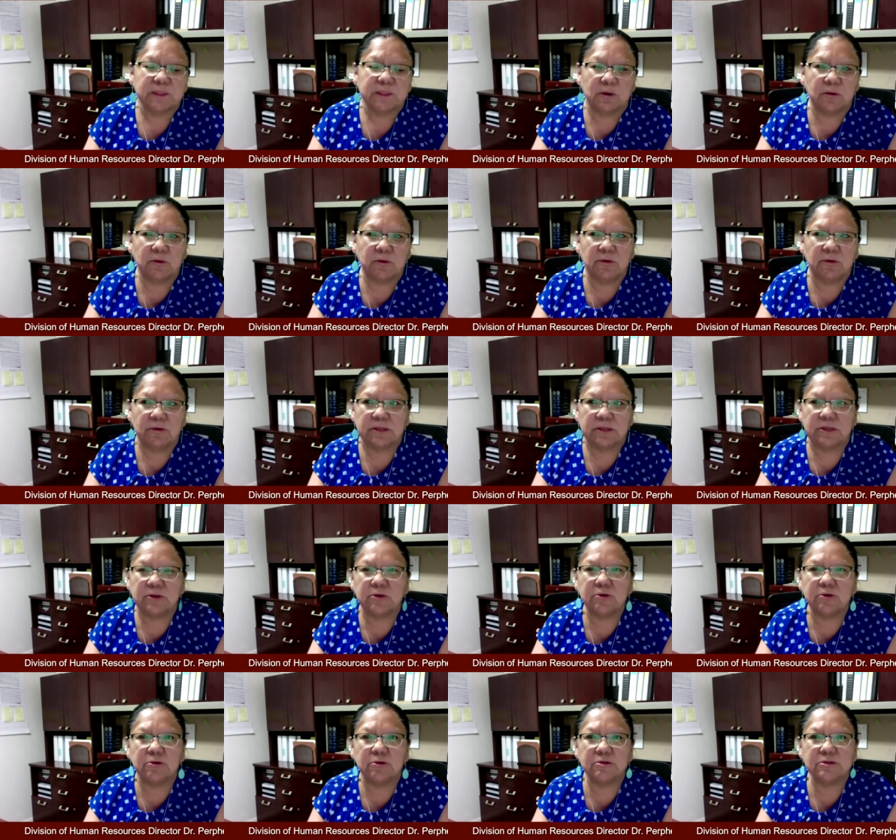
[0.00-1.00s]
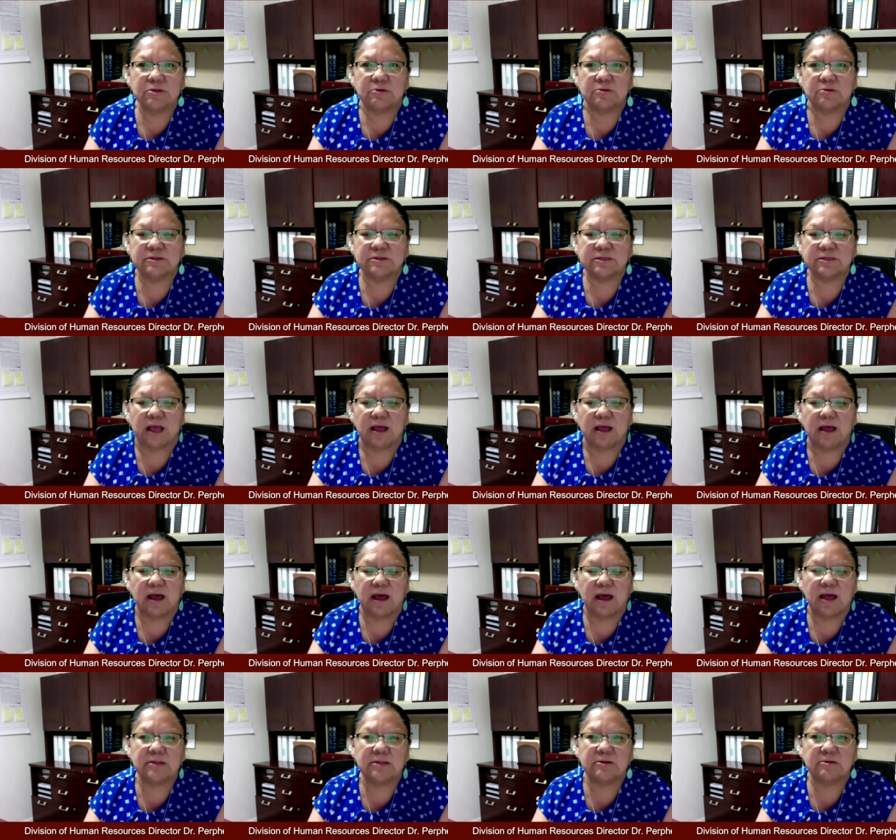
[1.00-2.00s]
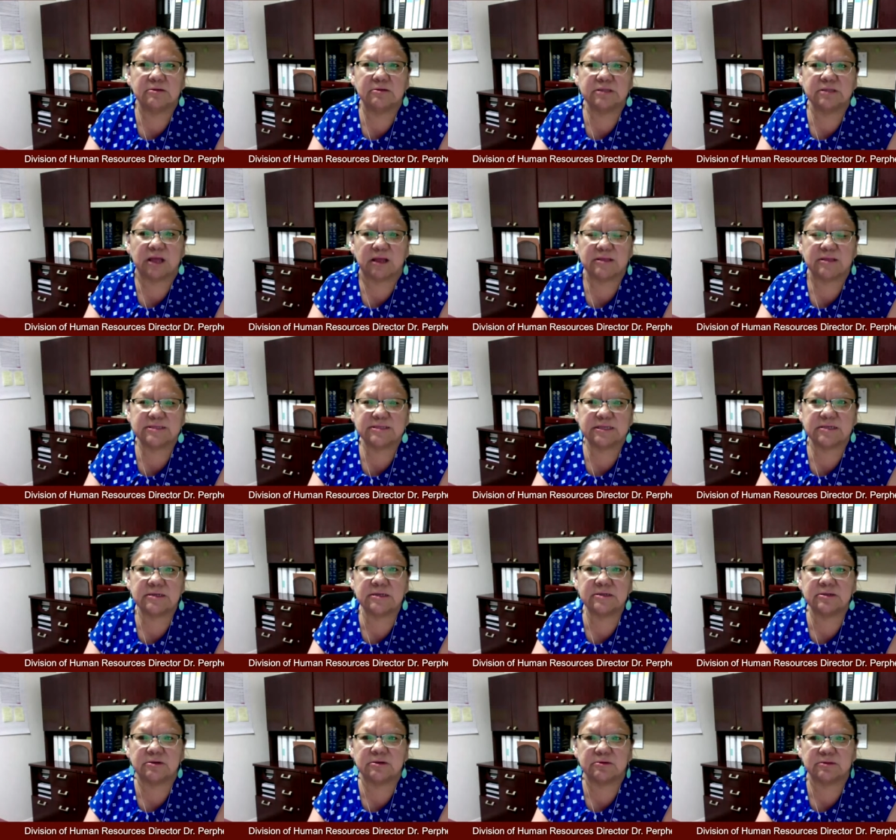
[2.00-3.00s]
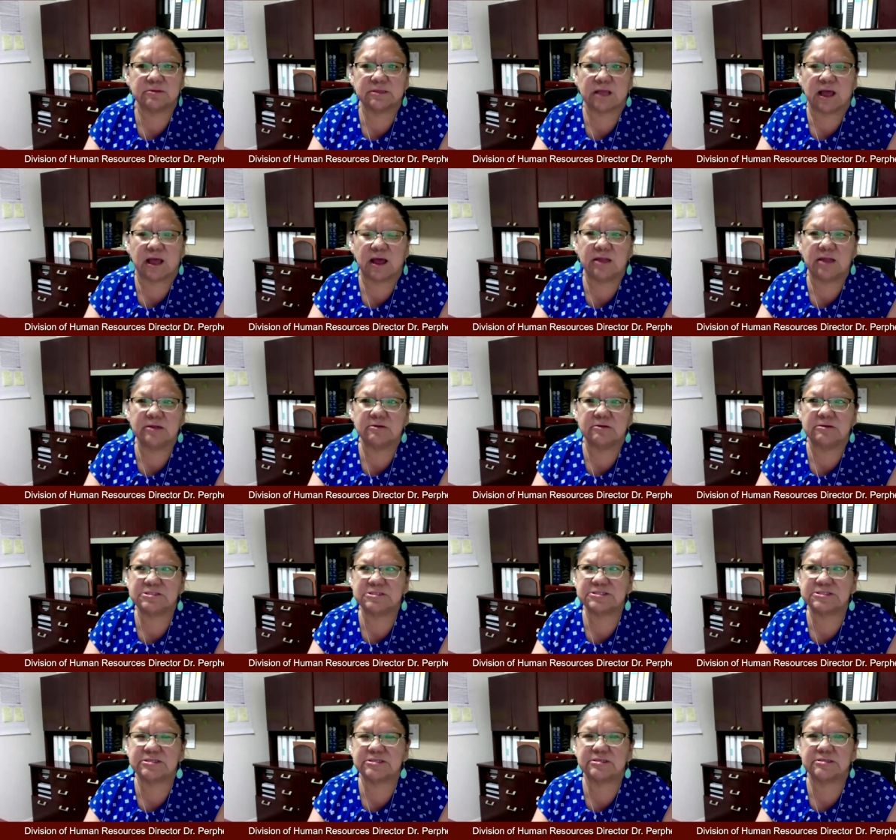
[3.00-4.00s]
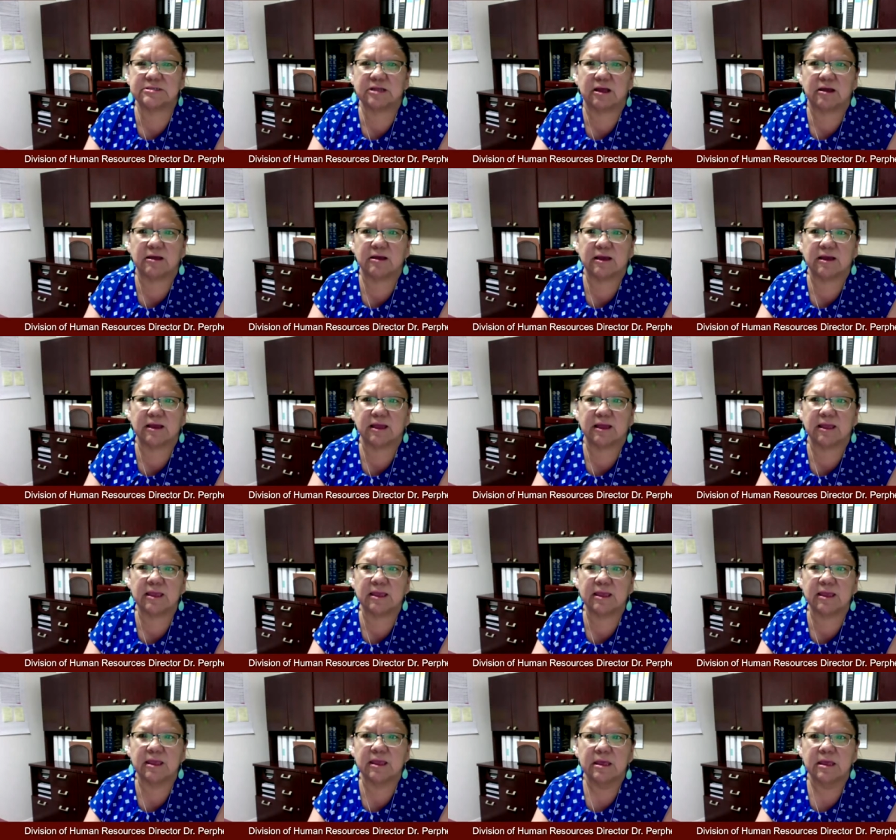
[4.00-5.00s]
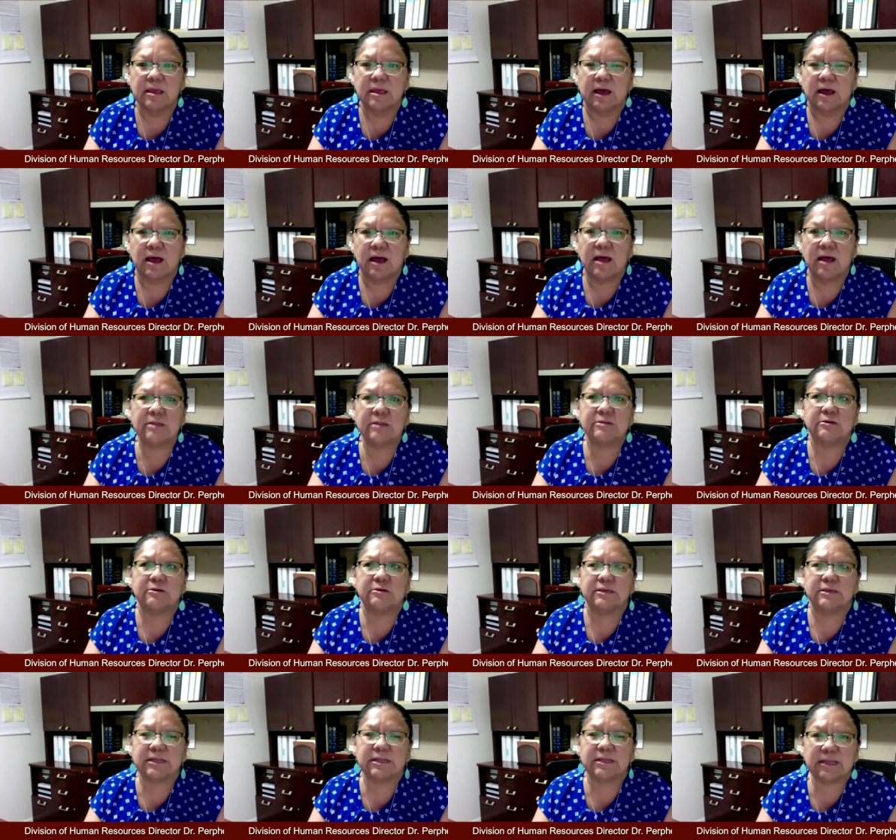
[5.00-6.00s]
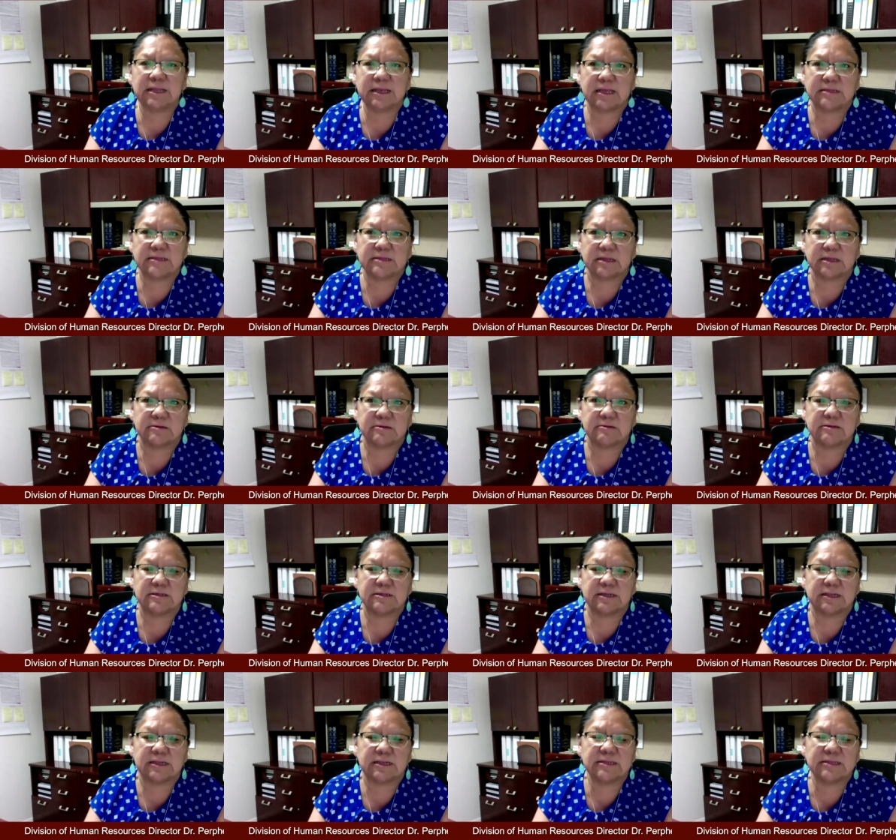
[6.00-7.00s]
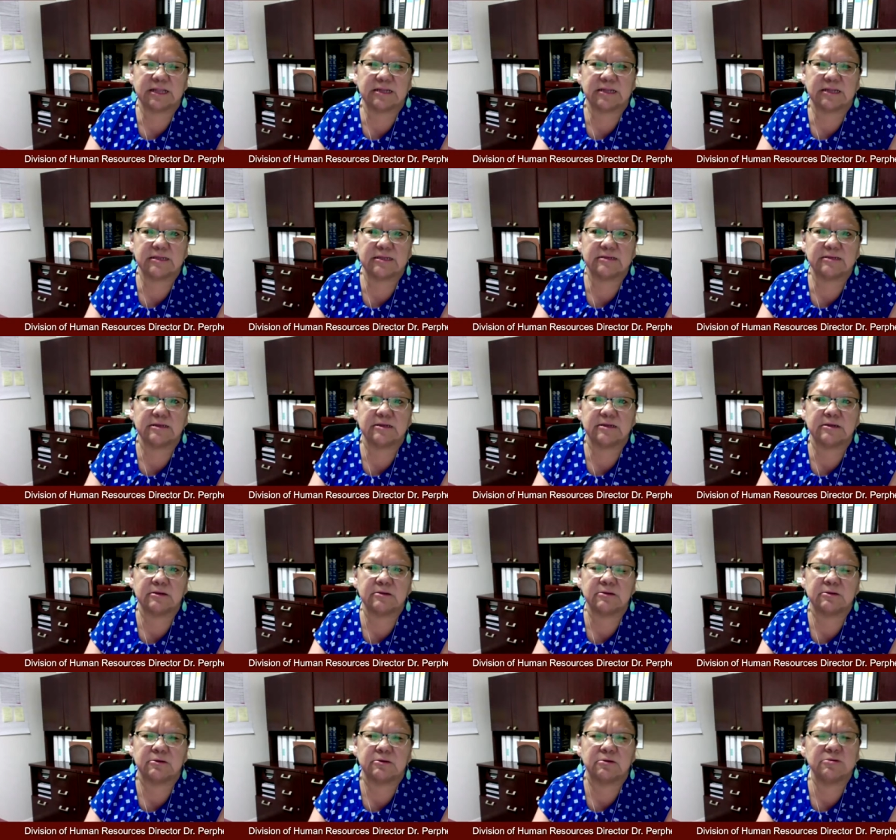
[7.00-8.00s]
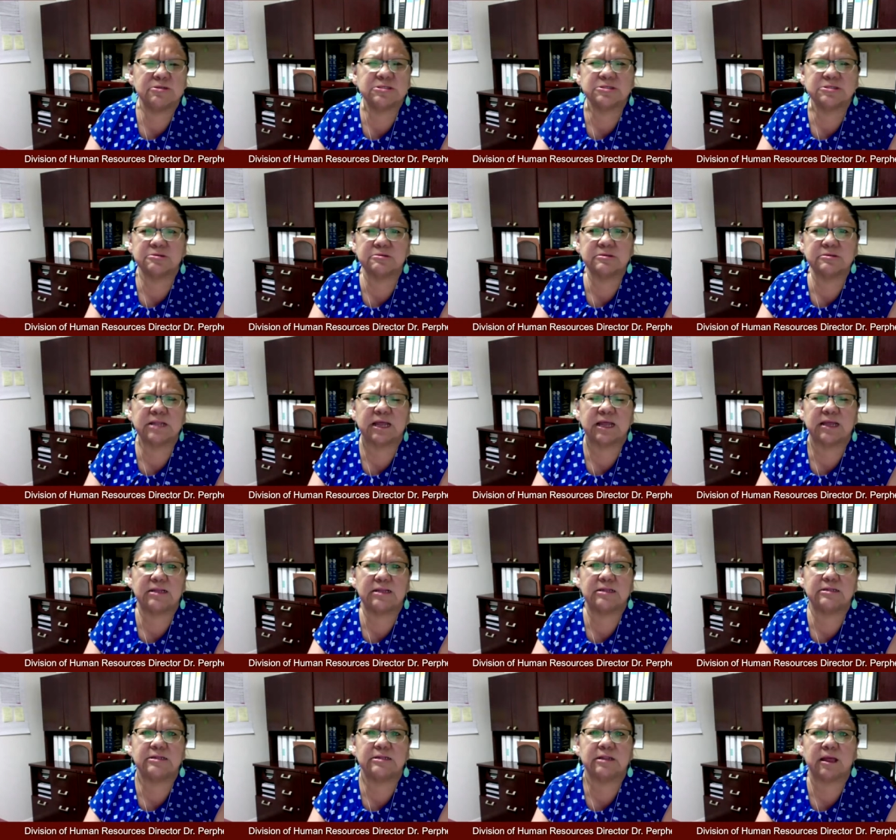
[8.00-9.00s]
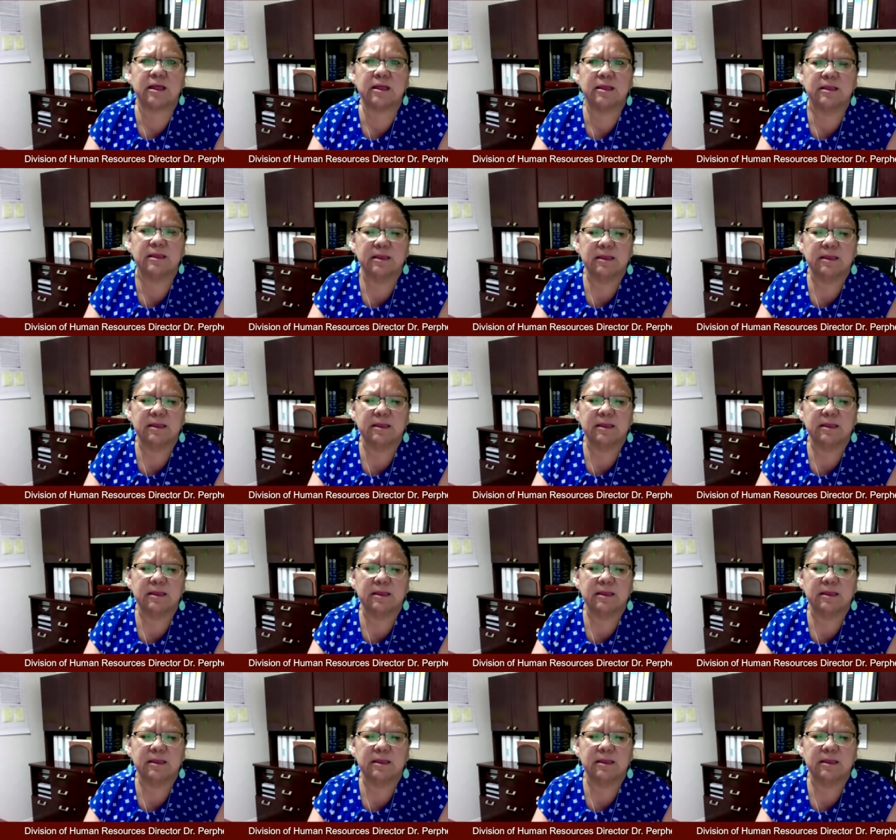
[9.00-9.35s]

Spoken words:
you go to da ado da in the da ado chin da ke ado hilik at the snitan hit no tron na isna